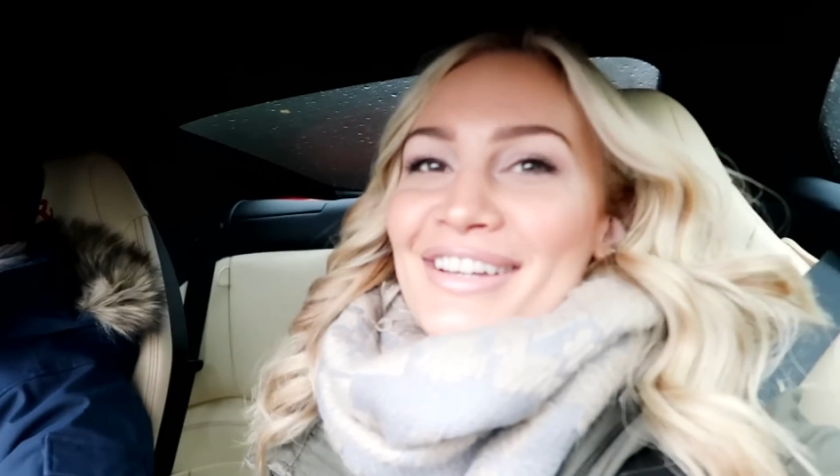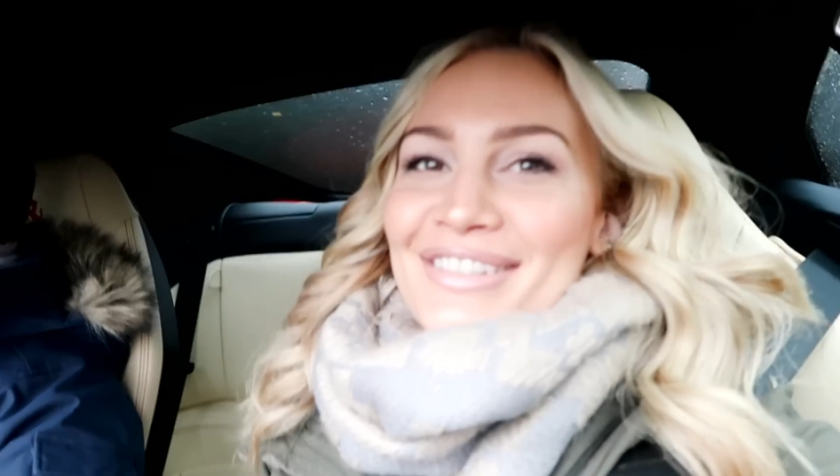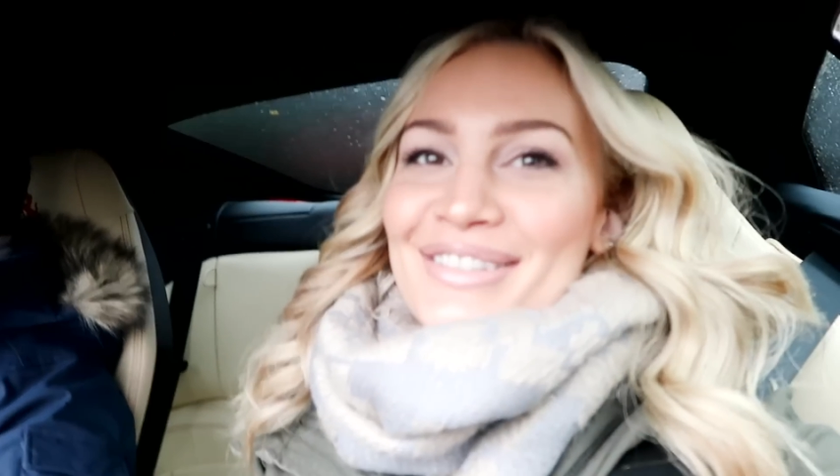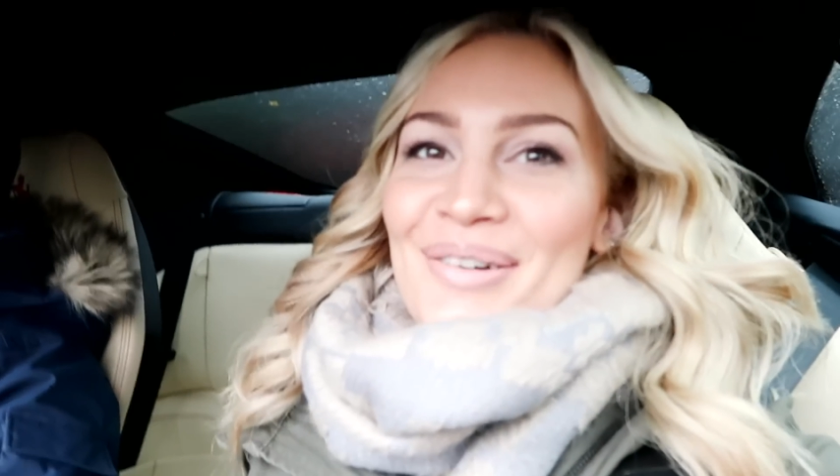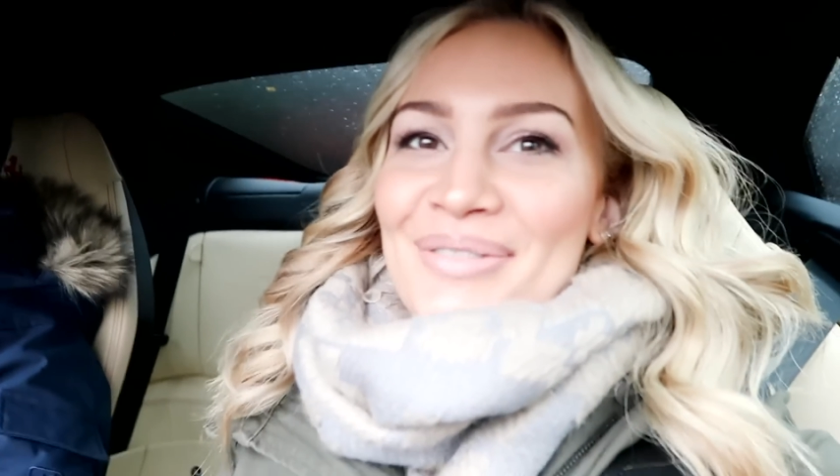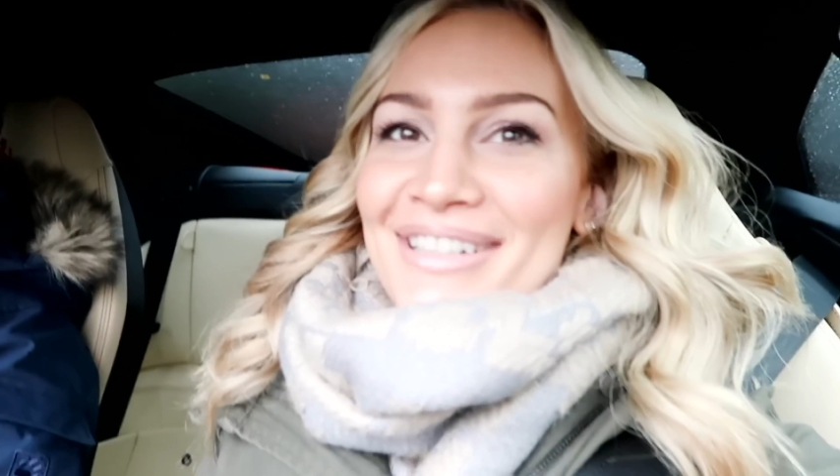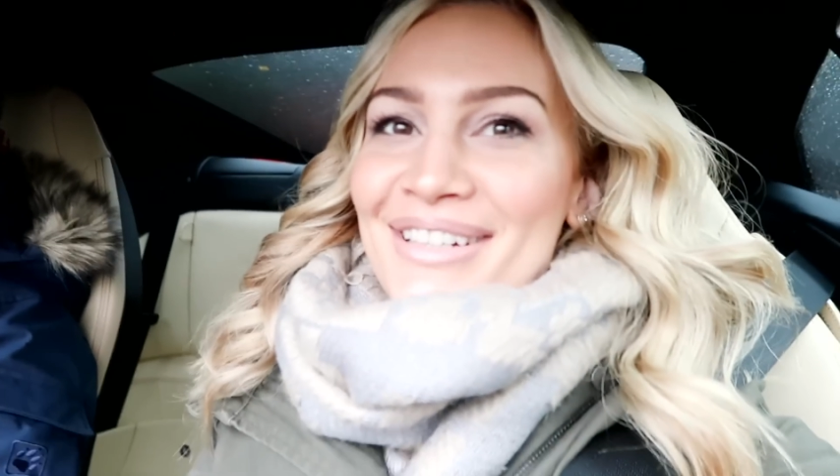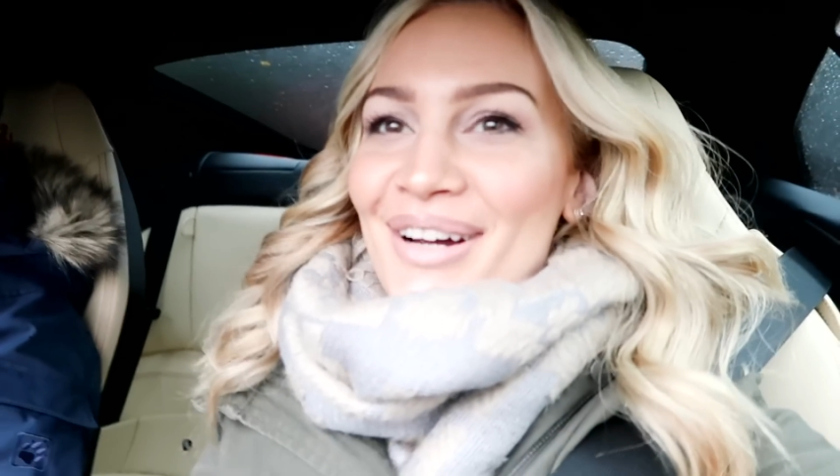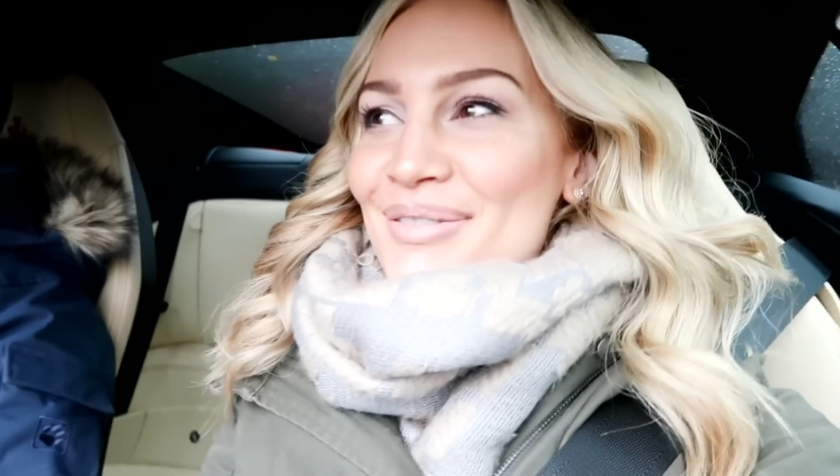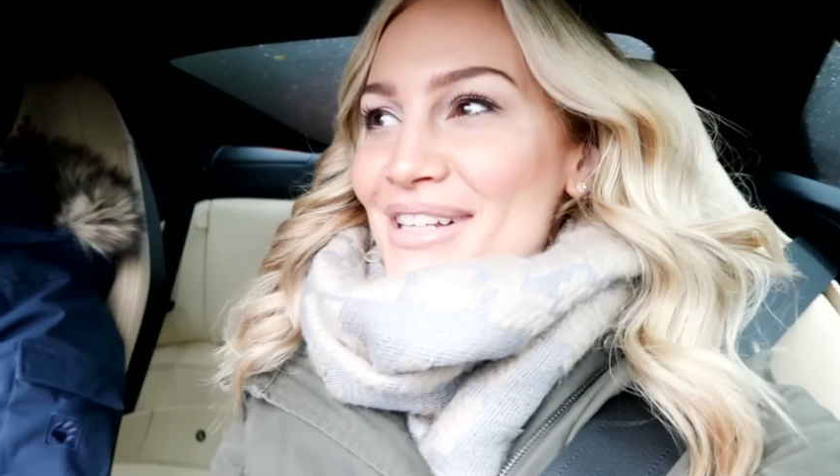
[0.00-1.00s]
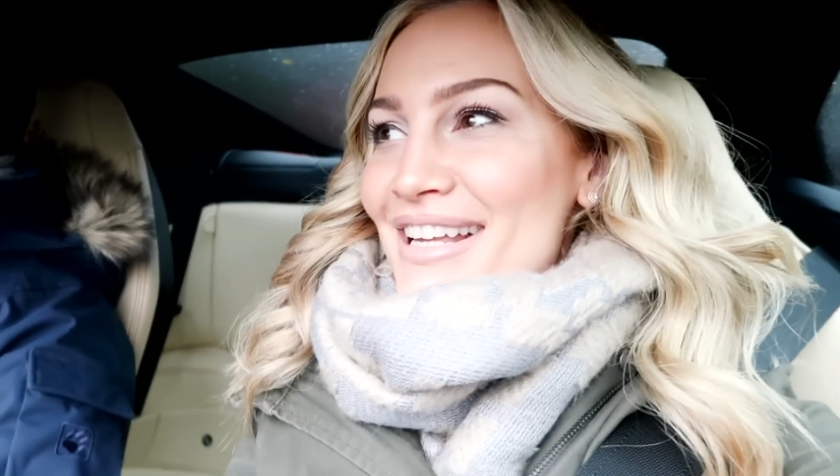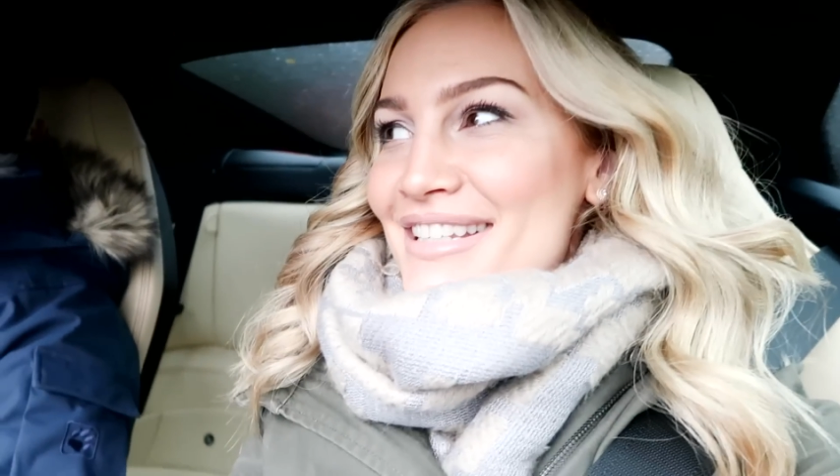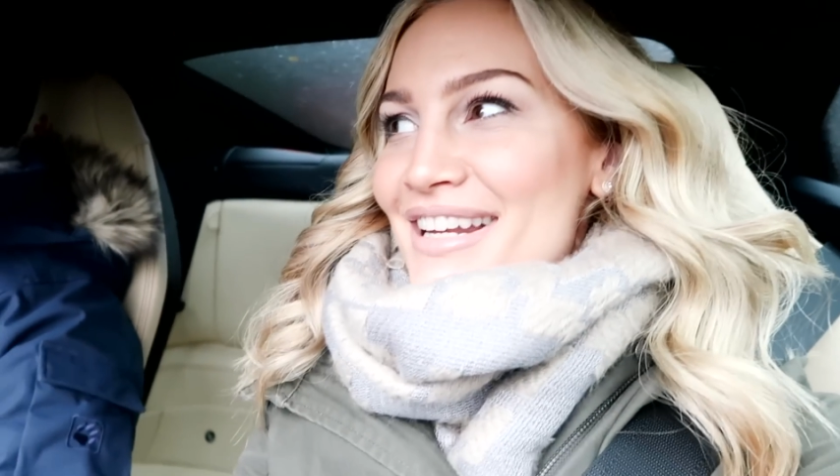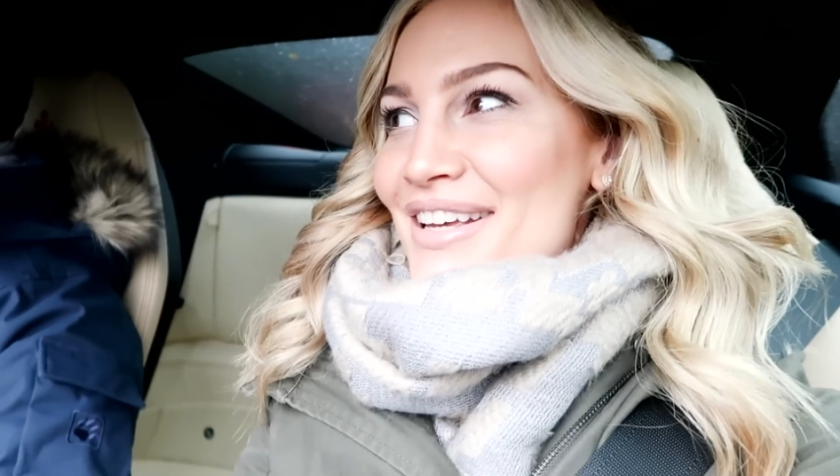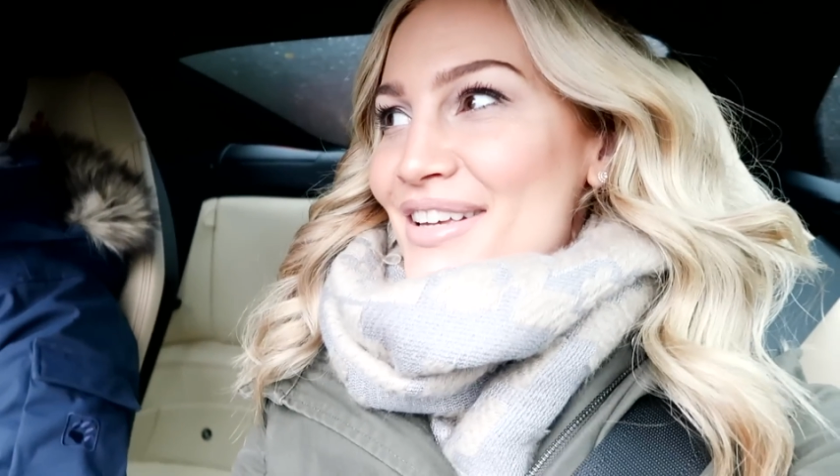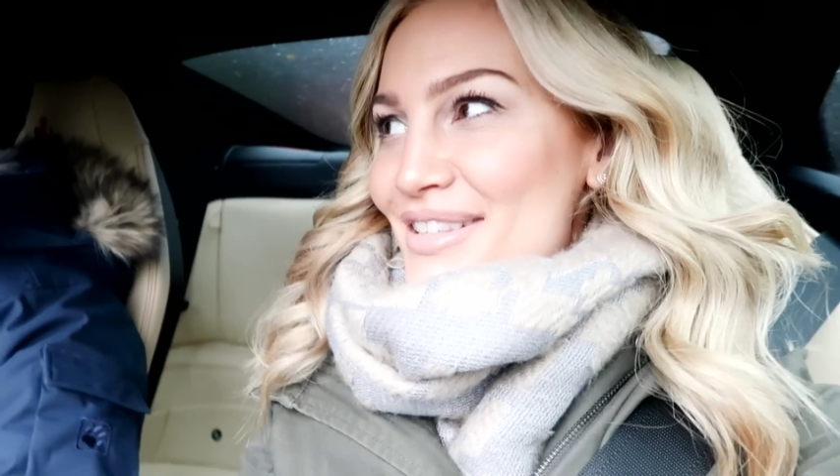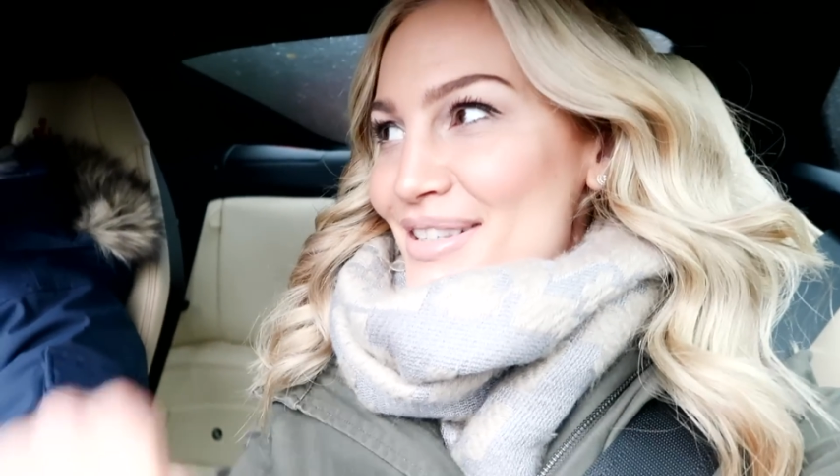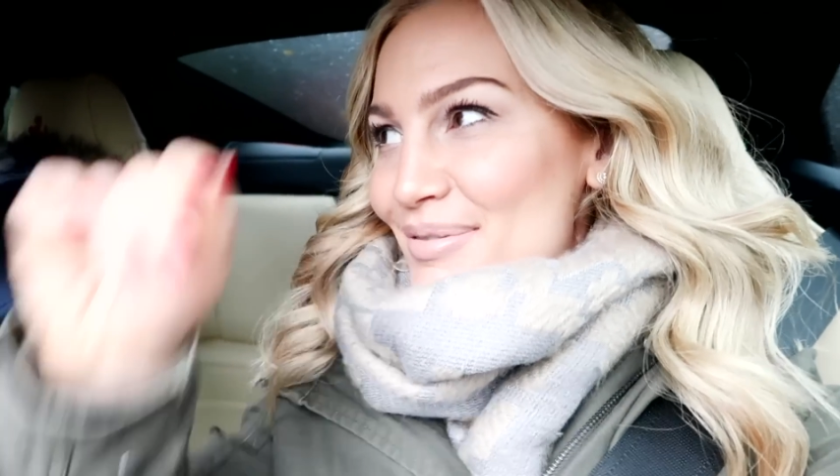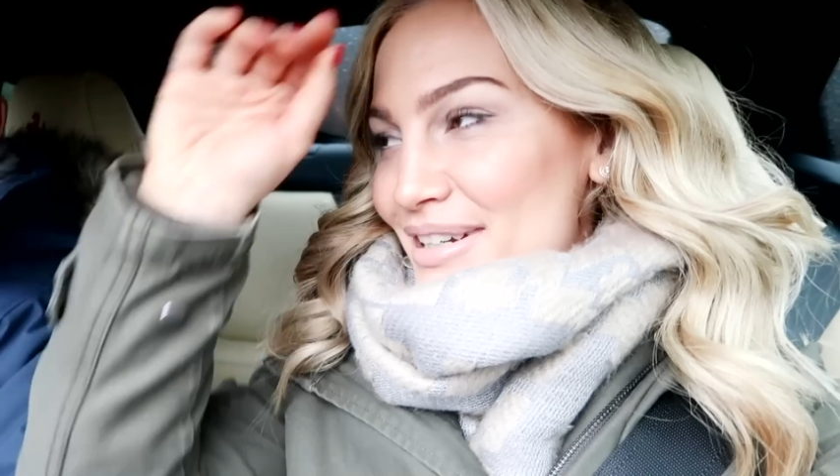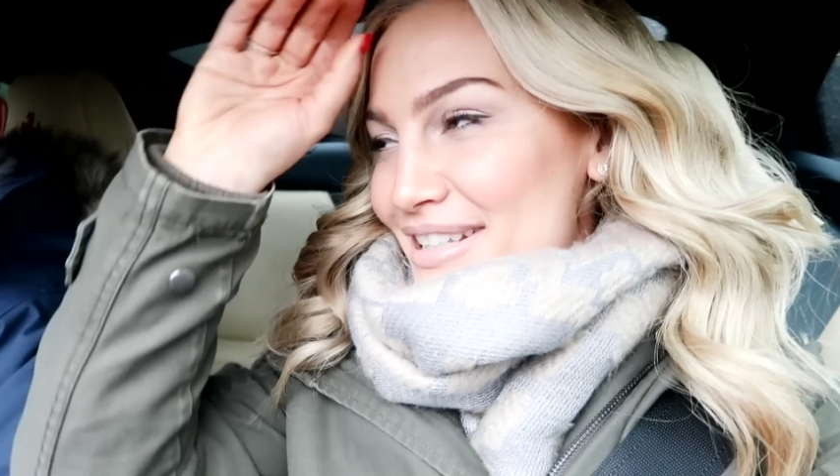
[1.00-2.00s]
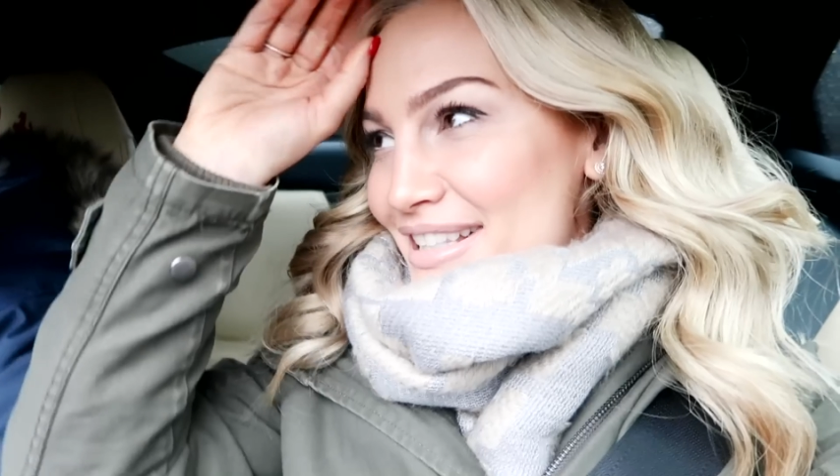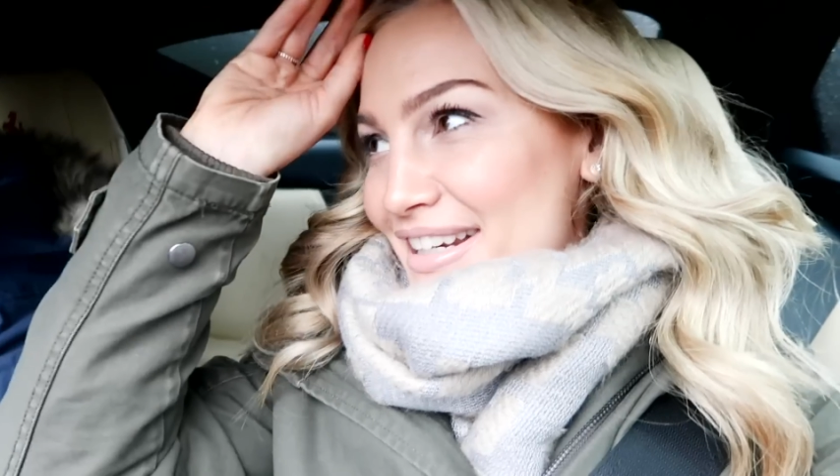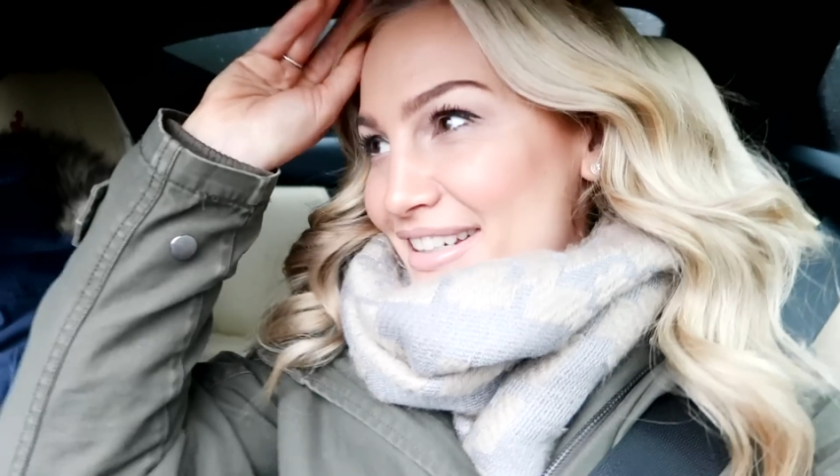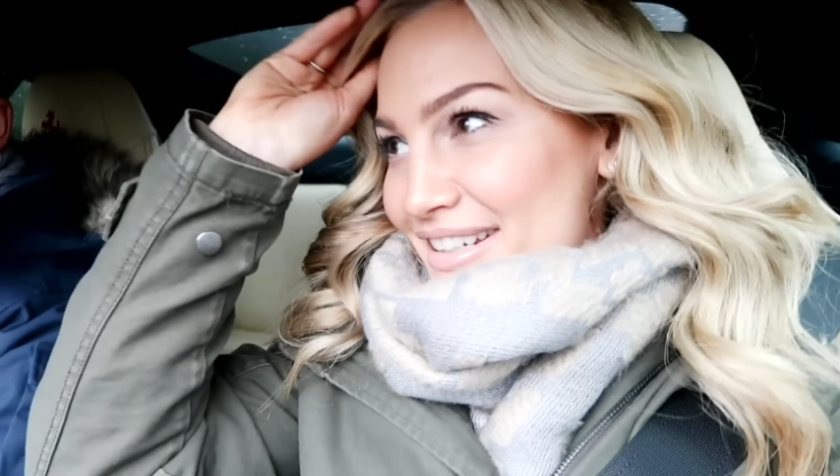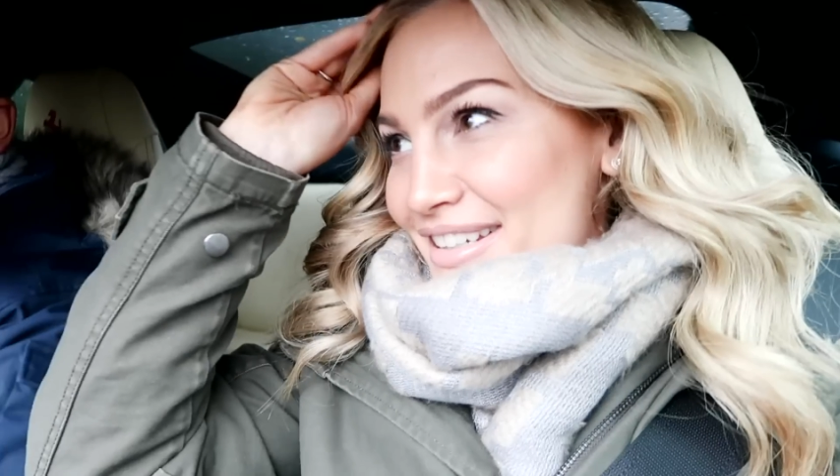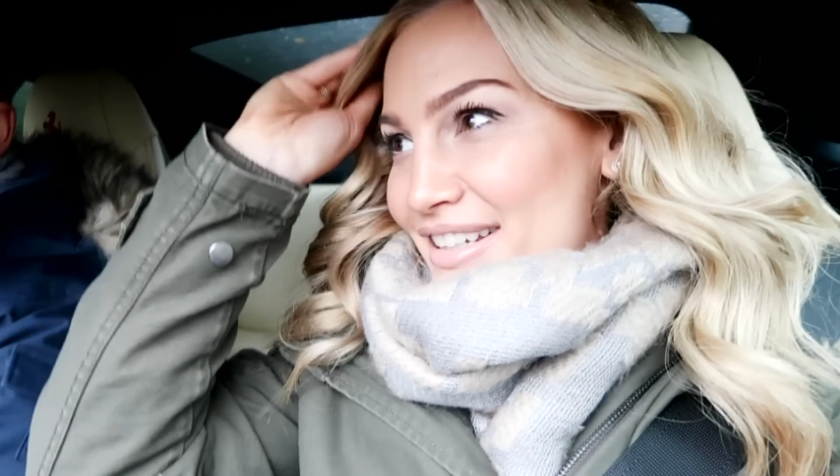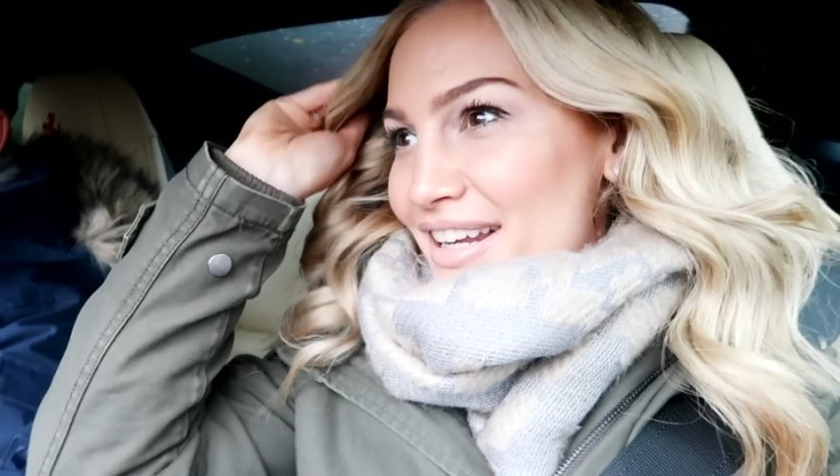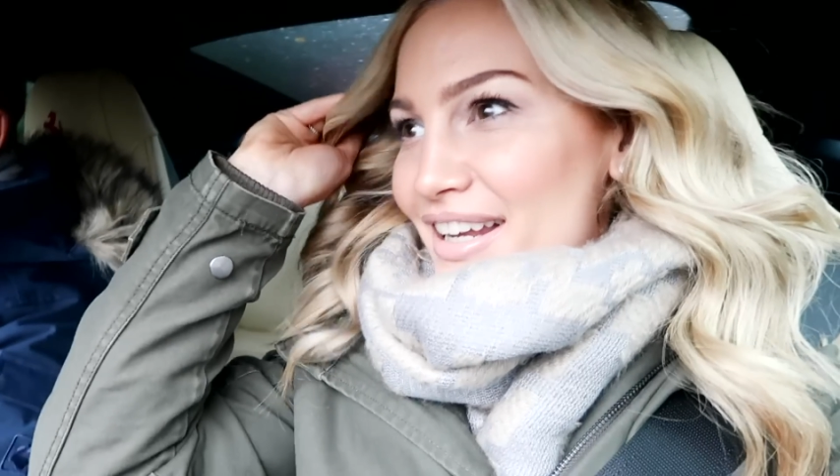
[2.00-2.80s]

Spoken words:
that so many times last night because somebody sent it.